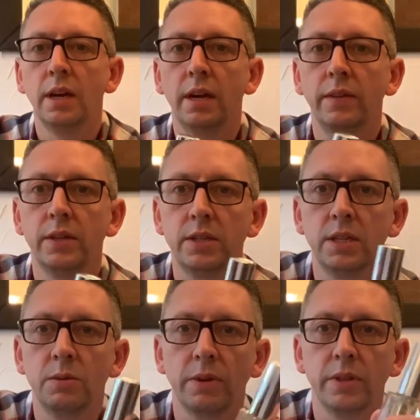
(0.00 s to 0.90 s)
and this
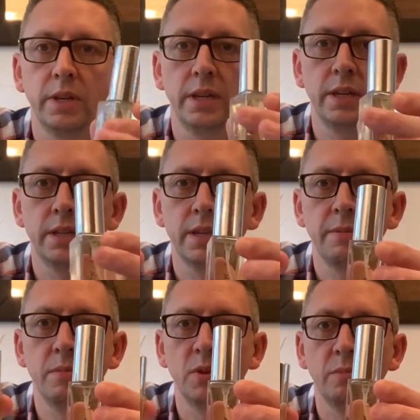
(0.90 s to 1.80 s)
is what the
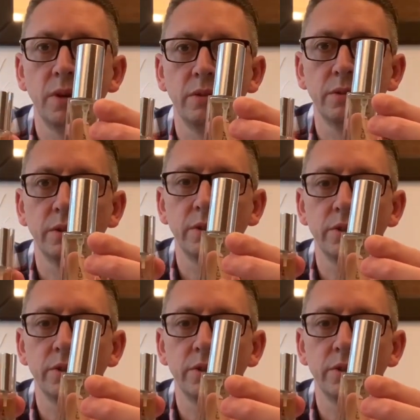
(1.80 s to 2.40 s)
10ml bottles are.